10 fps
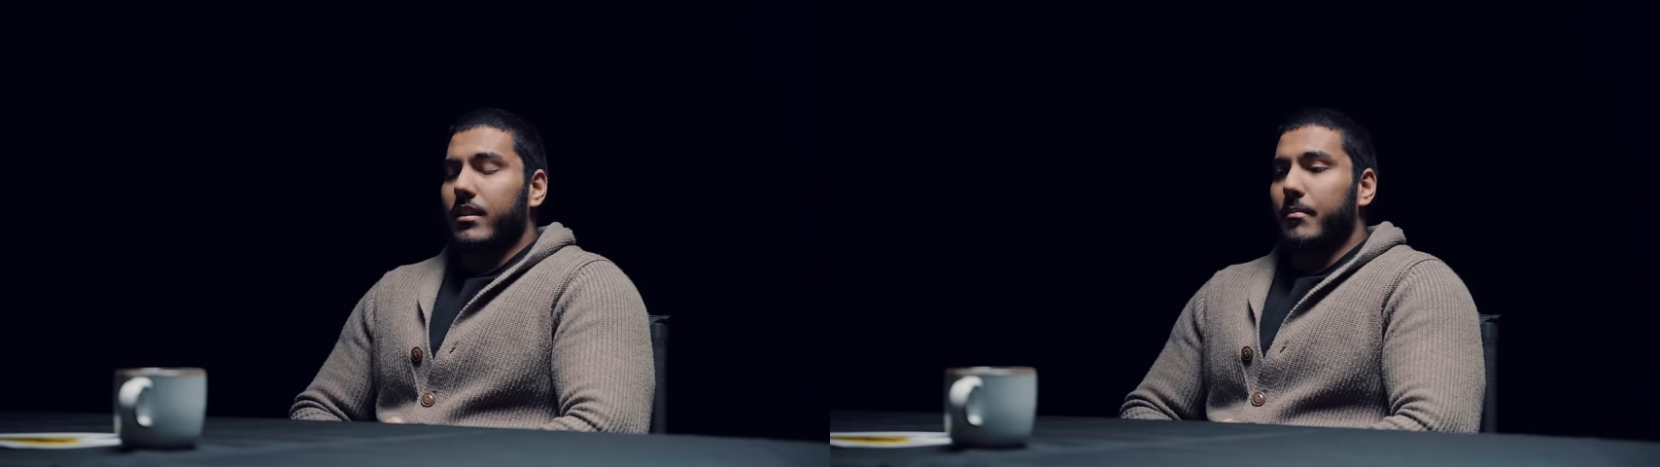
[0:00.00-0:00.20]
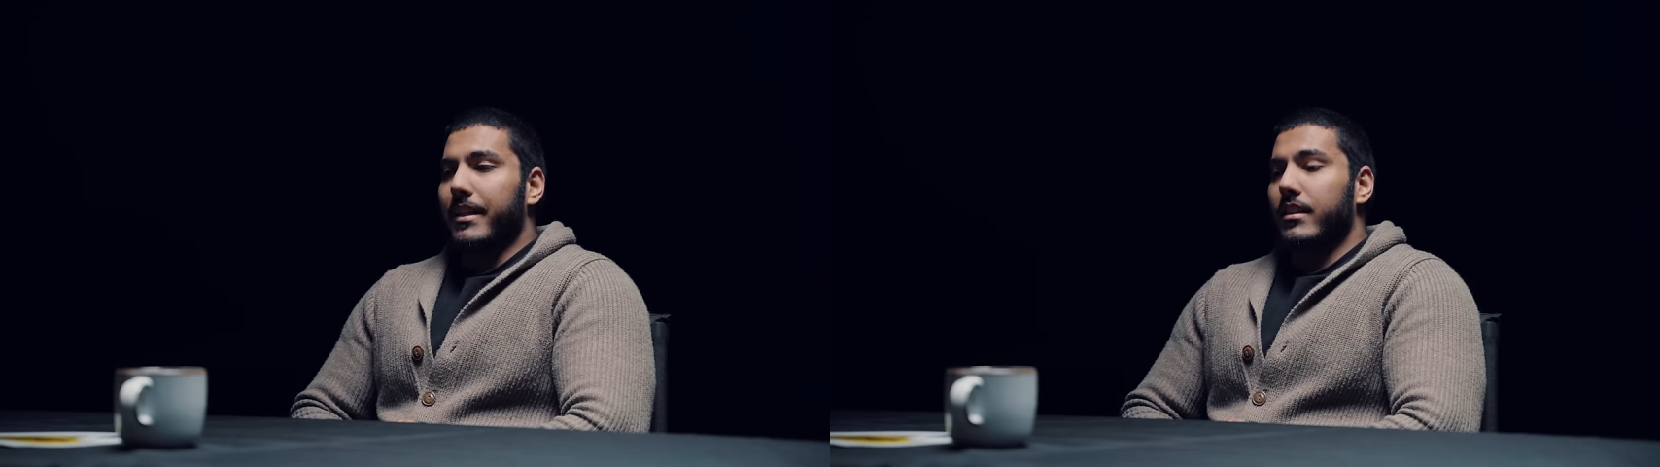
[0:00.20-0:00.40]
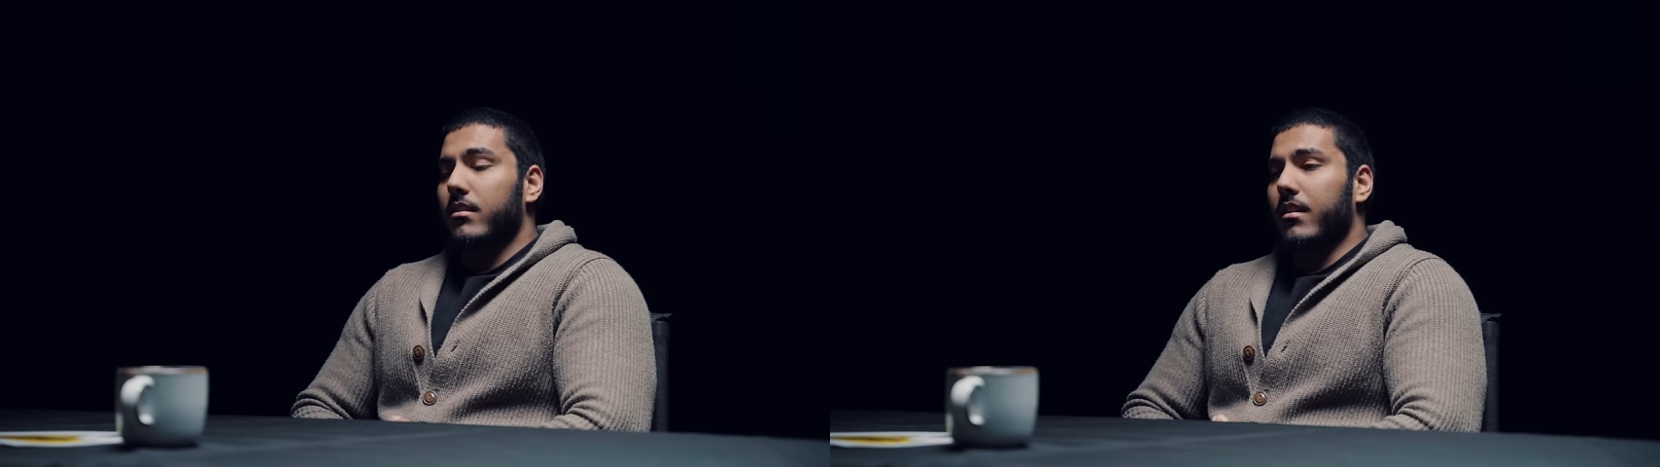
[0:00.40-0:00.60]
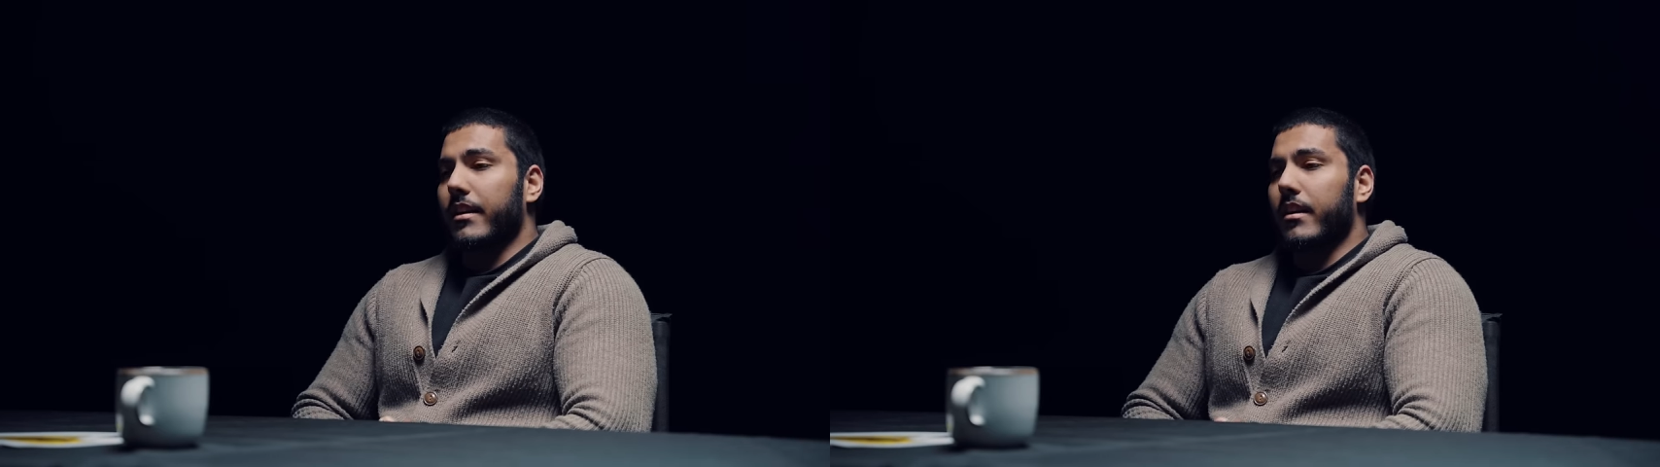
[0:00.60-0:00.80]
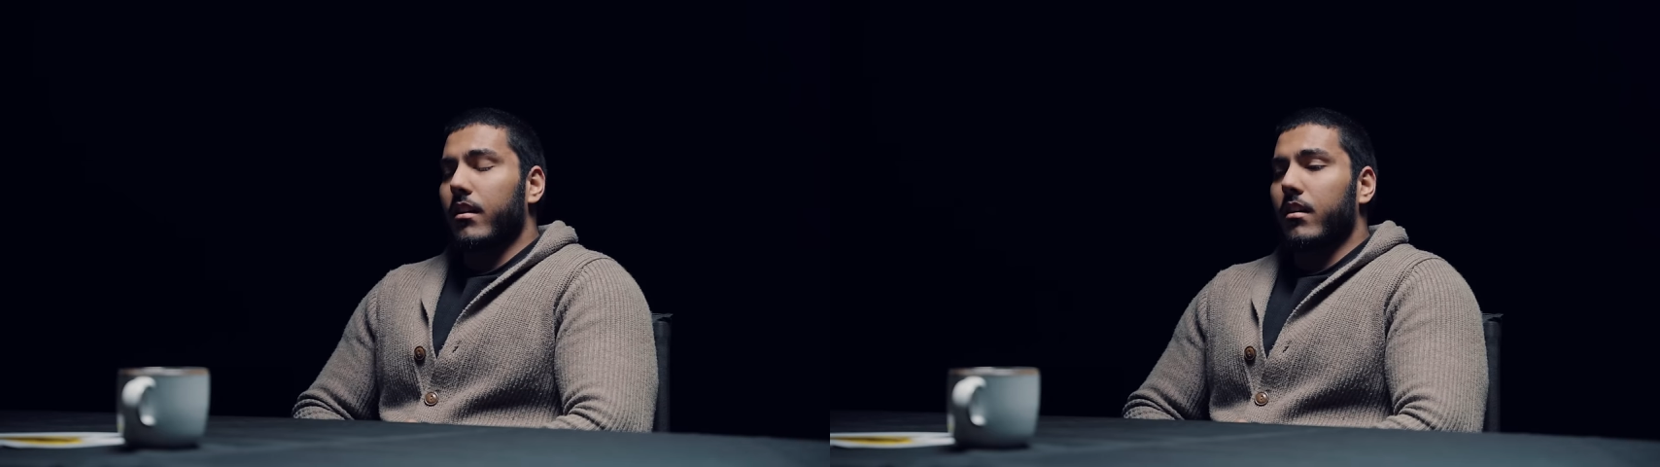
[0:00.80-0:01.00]
10 minutes and I
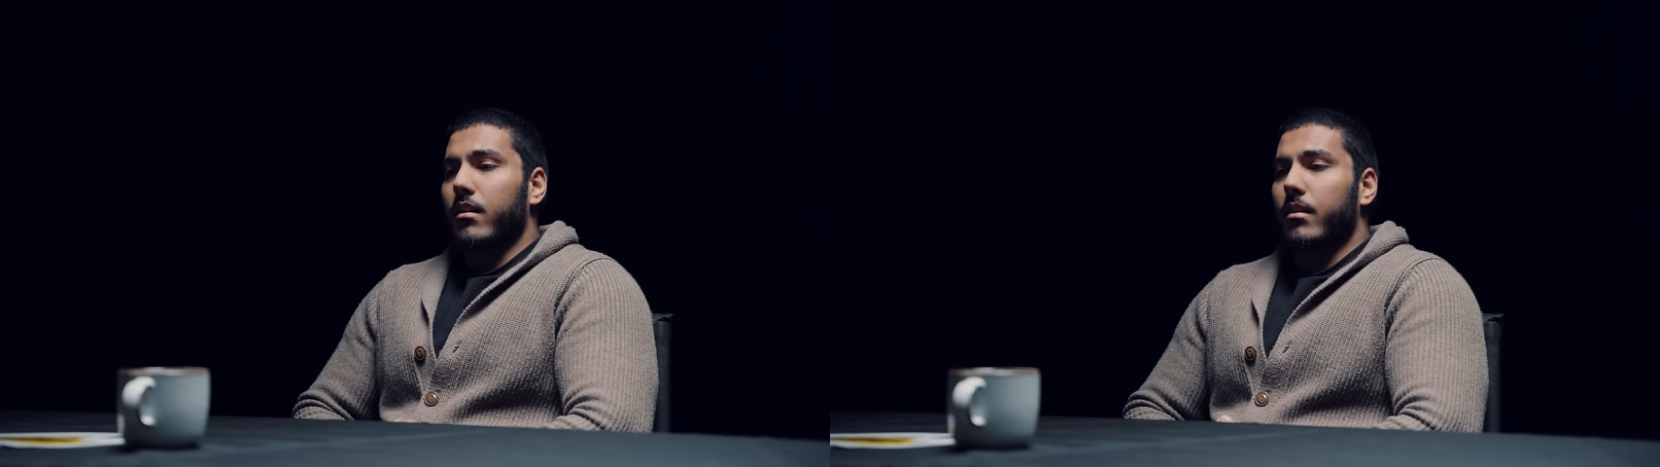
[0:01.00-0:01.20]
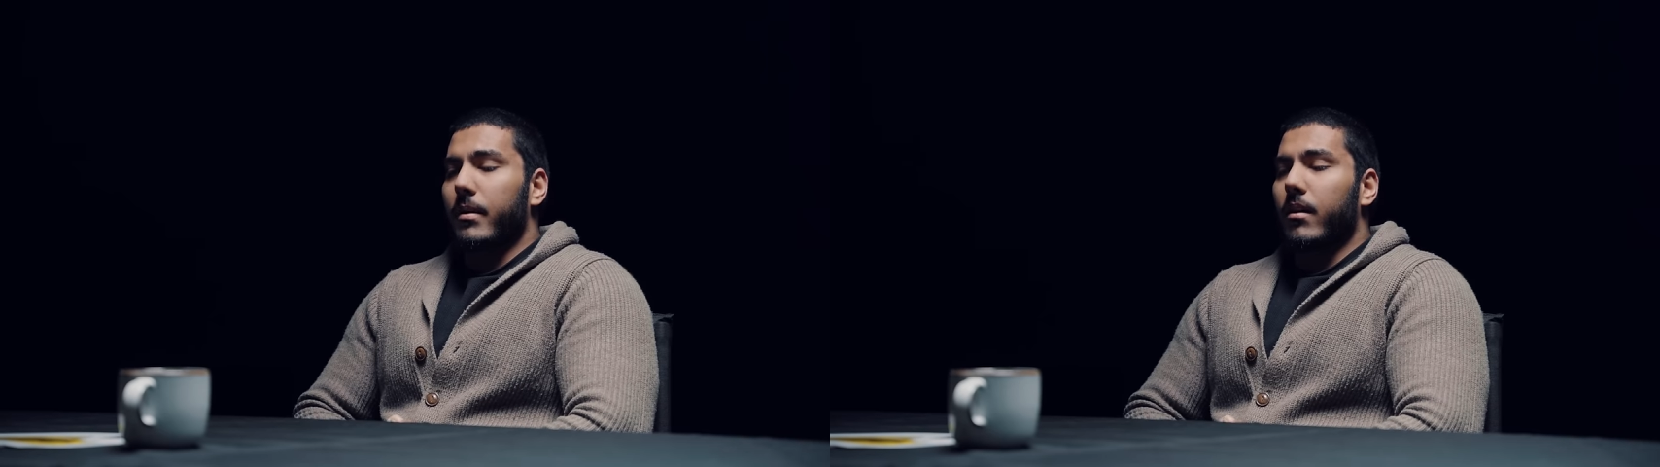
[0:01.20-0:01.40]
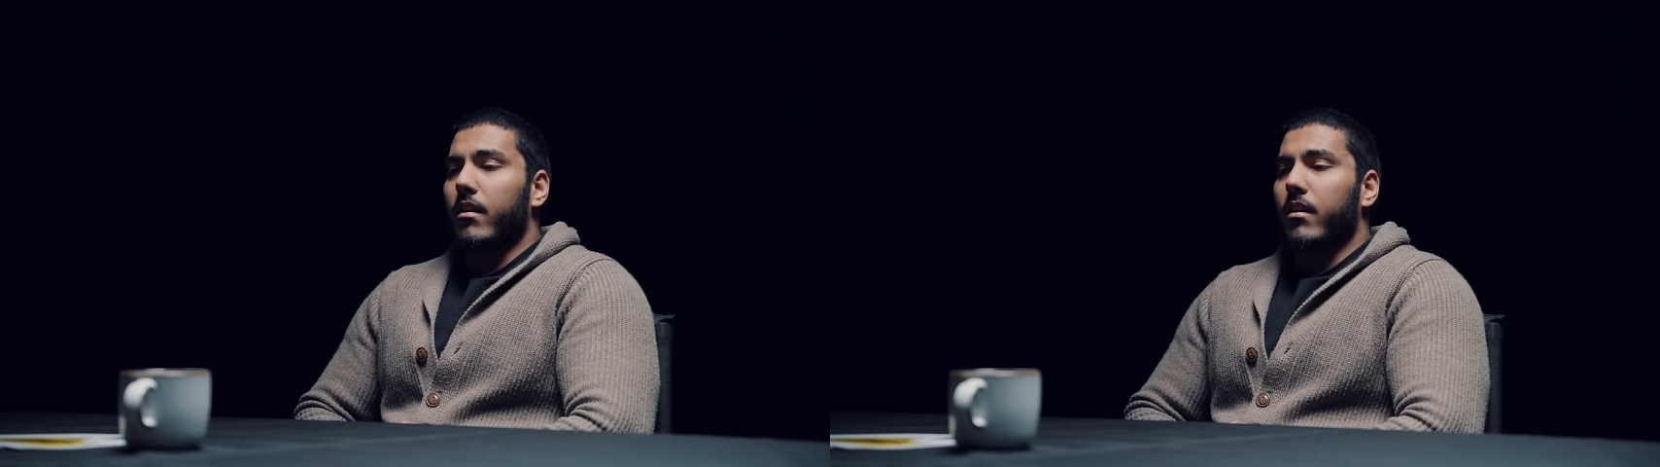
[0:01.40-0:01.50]
get about